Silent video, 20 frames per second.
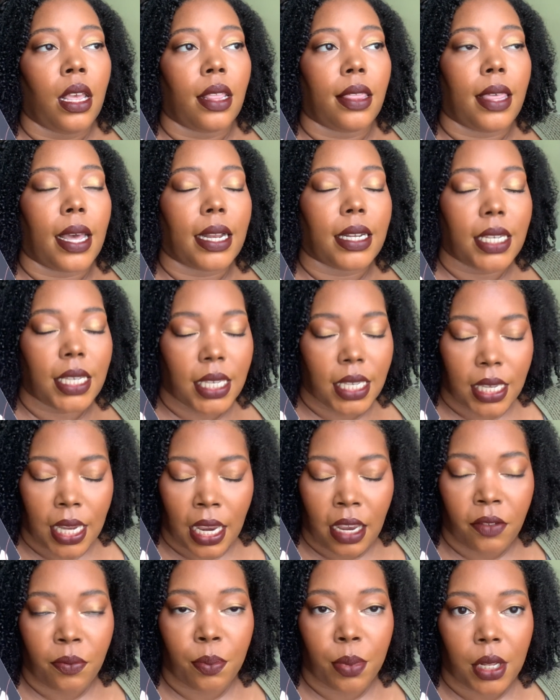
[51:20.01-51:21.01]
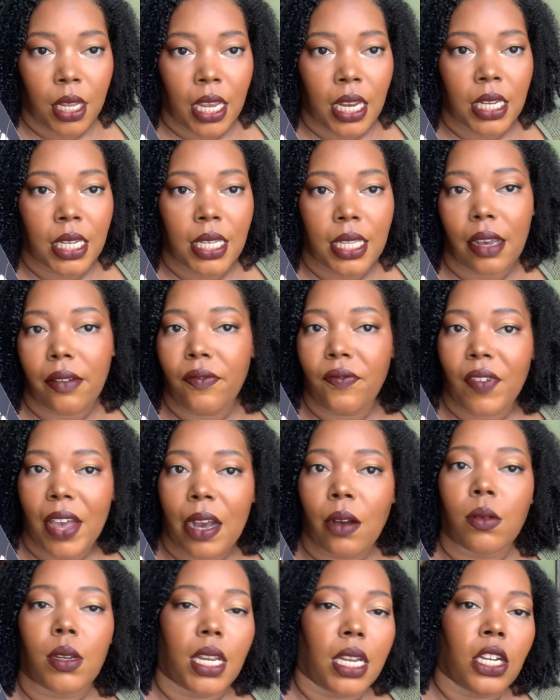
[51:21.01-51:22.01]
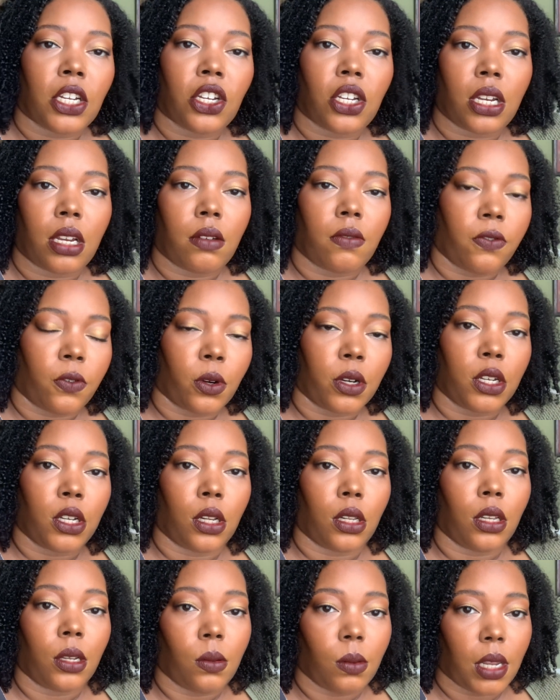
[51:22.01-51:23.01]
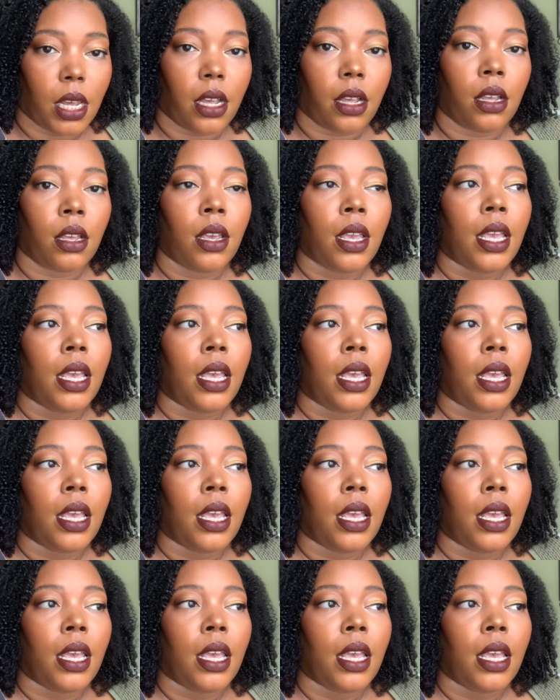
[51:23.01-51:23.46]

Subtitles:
that safe place, that foundation for Tallulah.